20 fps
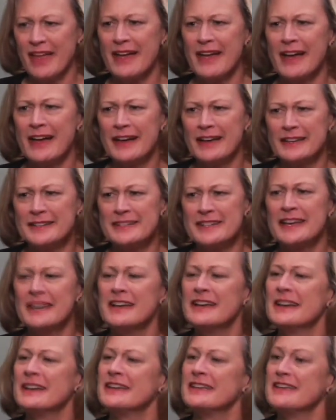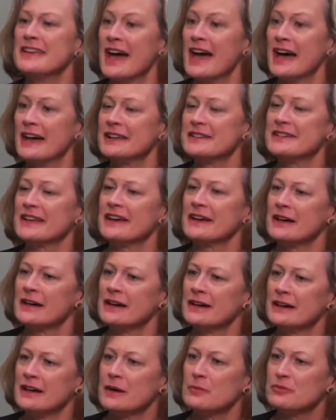And yet,
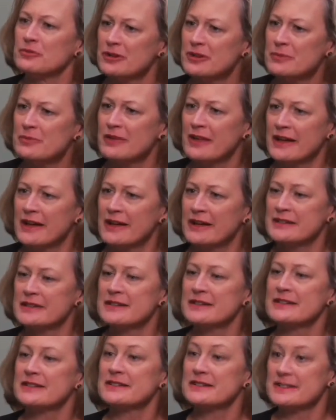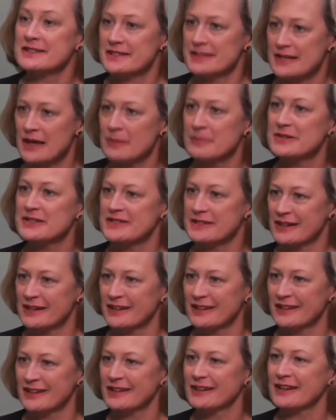a pre-planned
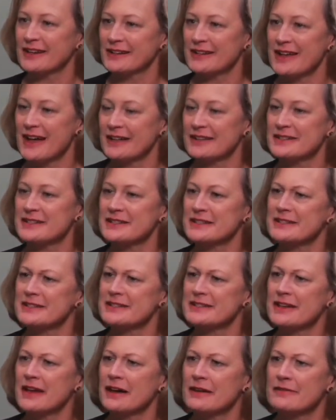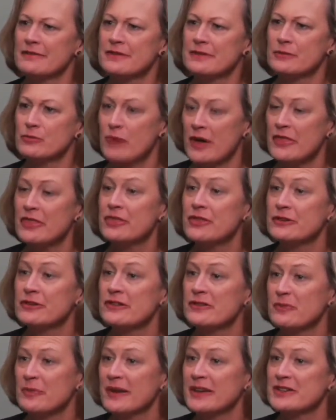sub-study analysis of the 1/3
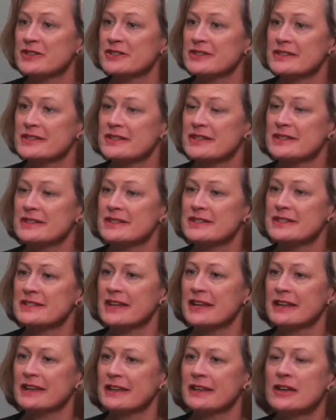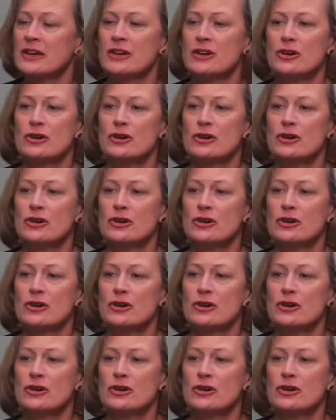of patients in the study